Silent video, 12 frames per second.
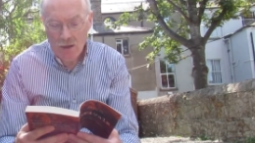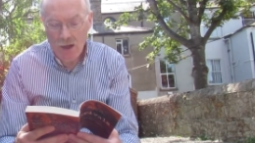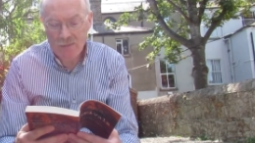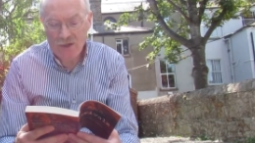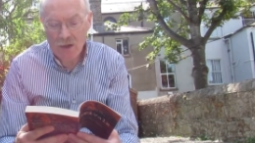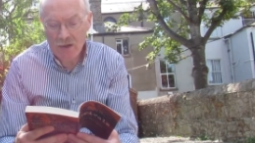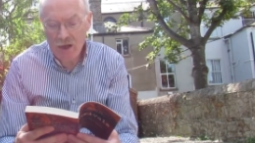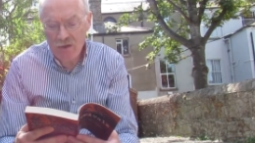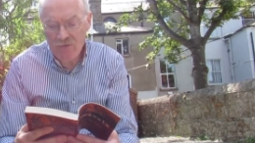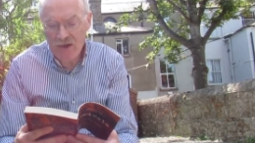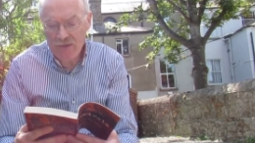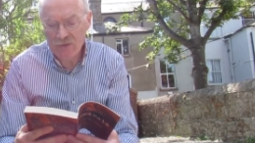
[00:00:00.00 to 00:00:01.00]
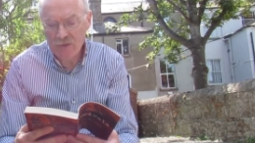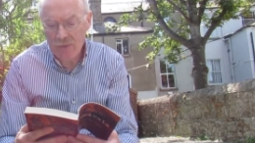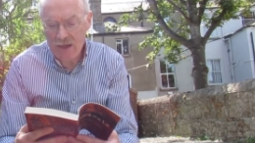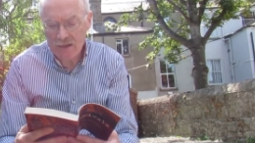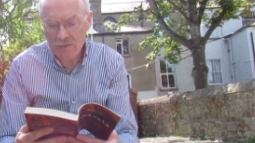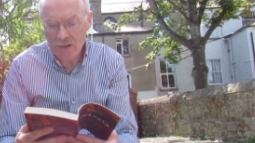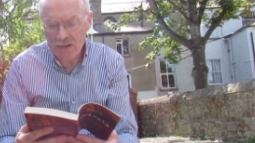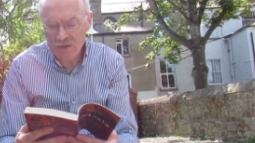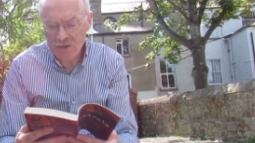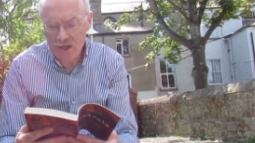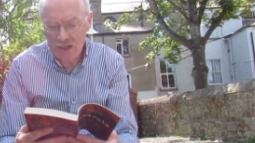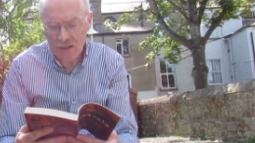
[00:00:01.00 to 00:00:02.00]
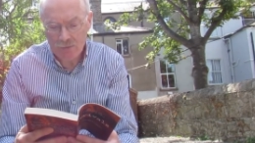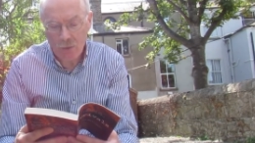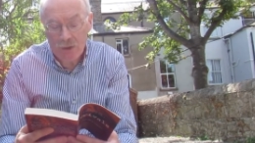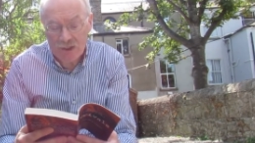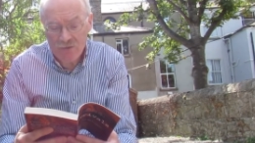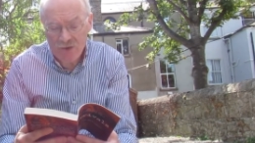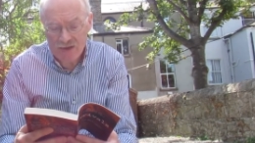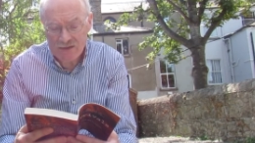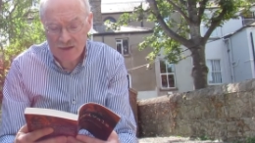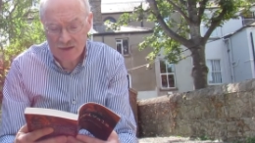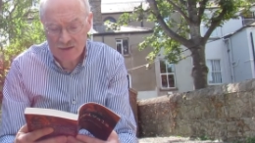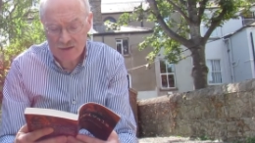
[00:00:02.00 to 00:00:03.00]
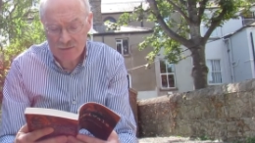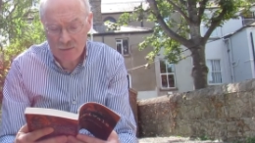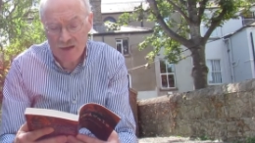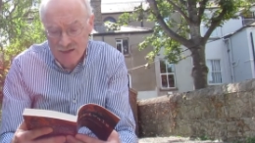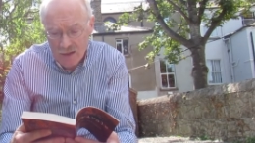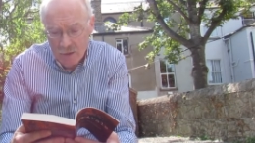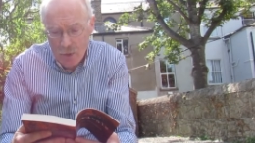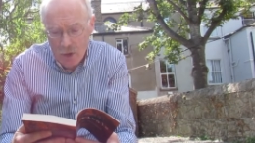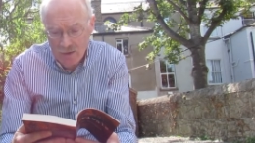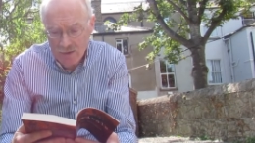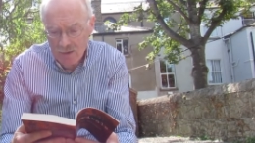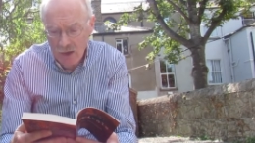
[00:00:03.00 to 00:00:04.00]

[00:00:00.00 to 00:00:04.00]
I'm sorry I offended you, Brent, pleaded Jake, but we can fix this. I see your point.